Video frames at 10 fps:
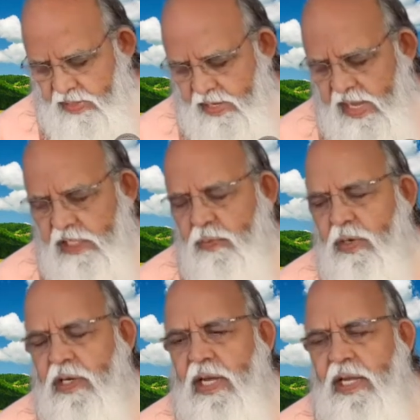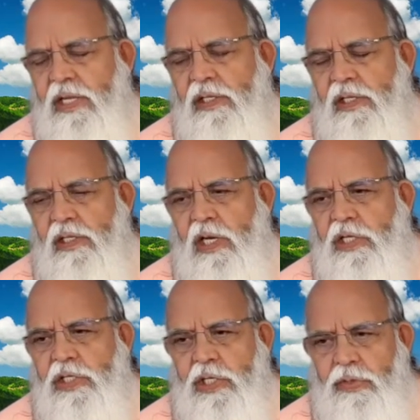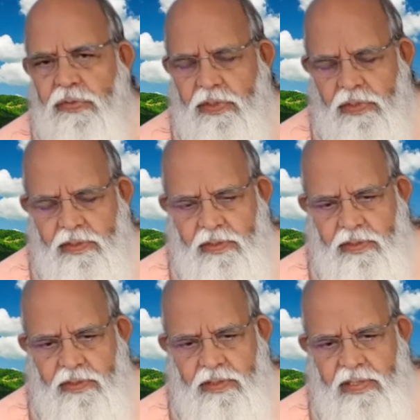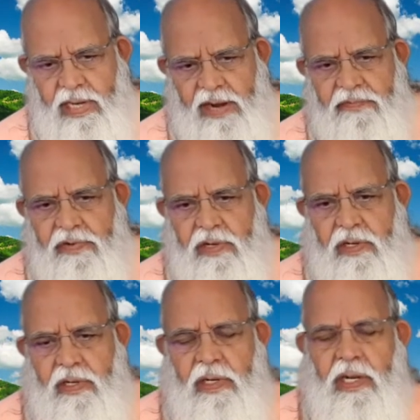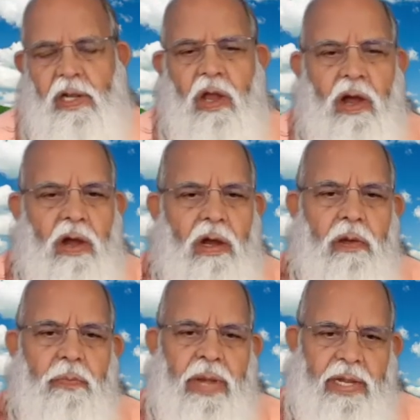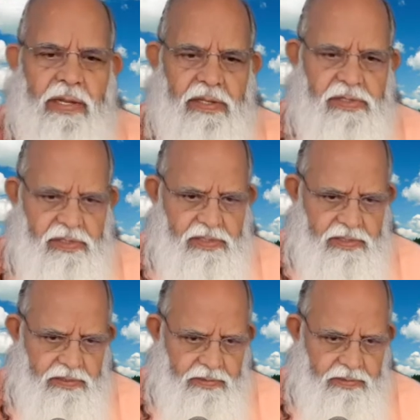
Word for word: expertise is achieved after a long practice.